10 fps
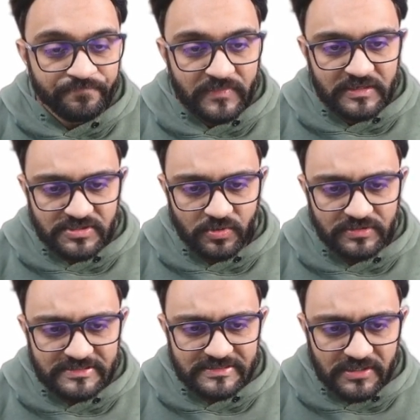so
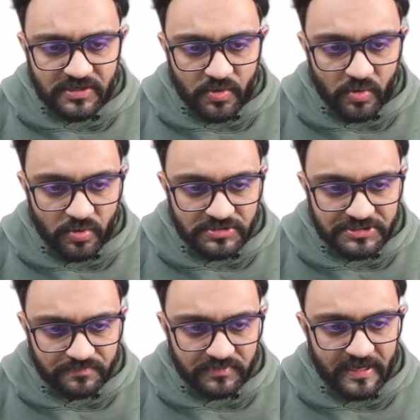this is a course
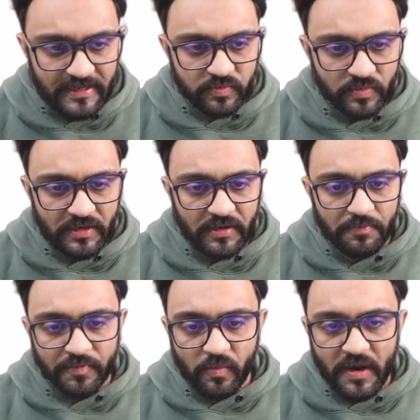that will
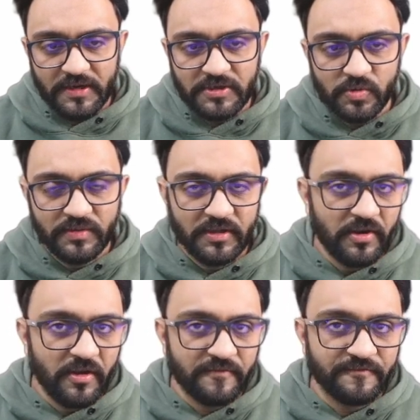provide you with a
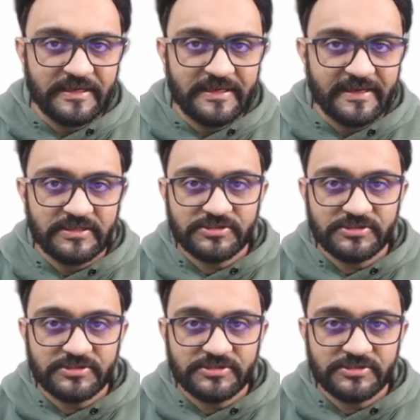lot of details